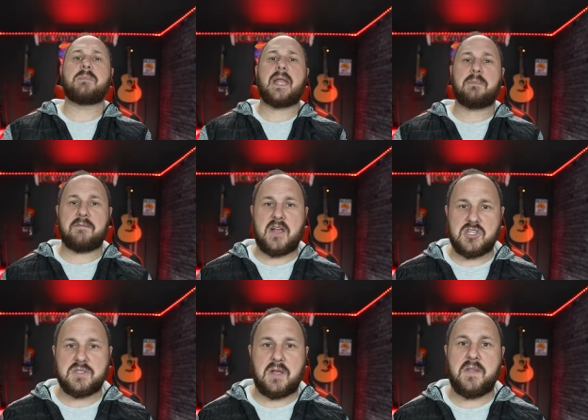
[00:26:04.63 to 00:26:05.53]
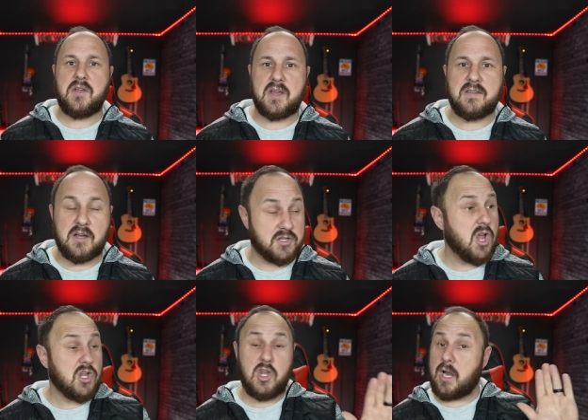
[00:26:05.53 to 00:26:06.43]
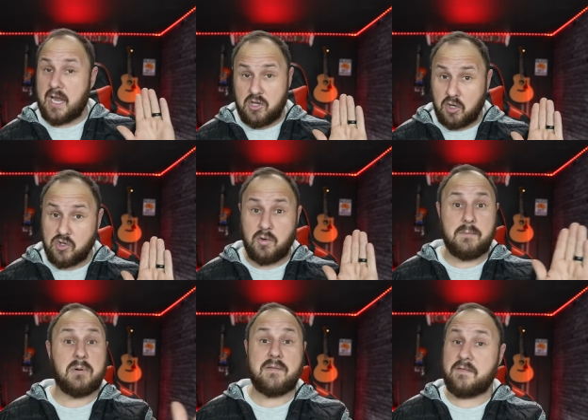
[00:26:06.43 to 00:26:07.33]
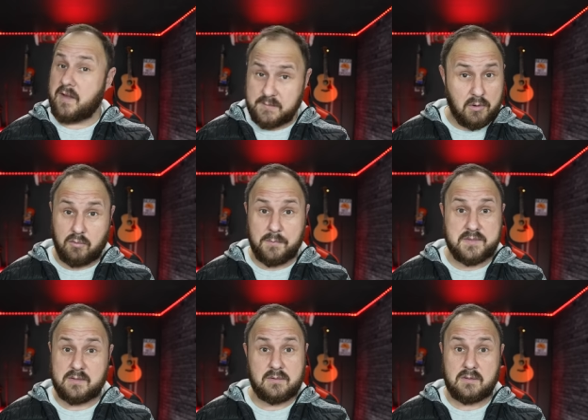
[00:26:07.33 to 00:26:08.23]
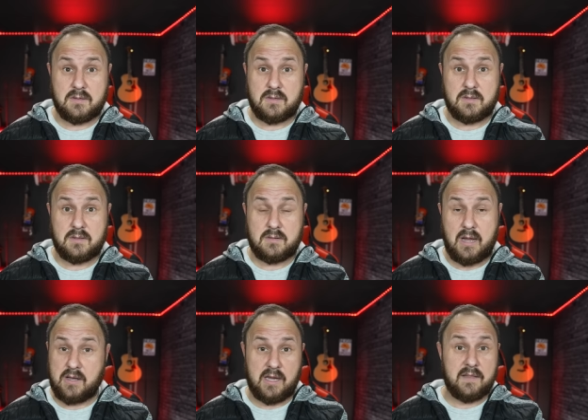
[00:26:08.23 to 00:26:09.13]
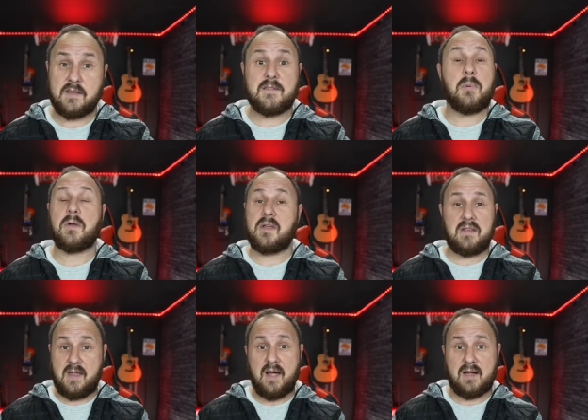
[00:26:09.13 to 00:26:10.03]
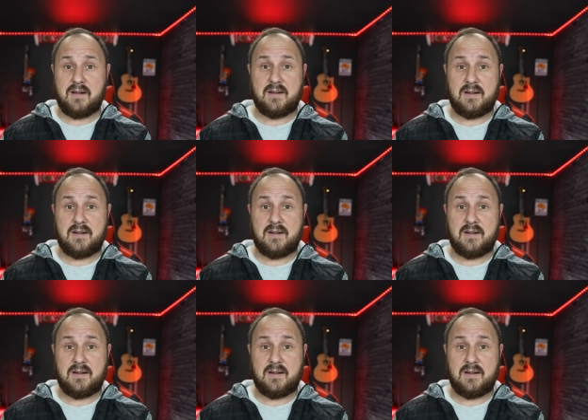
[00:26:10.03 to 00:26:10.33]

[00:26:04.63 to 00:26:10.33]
many professionals out there you can talk to. You again, you could join private Facebook groups and get the support you need there.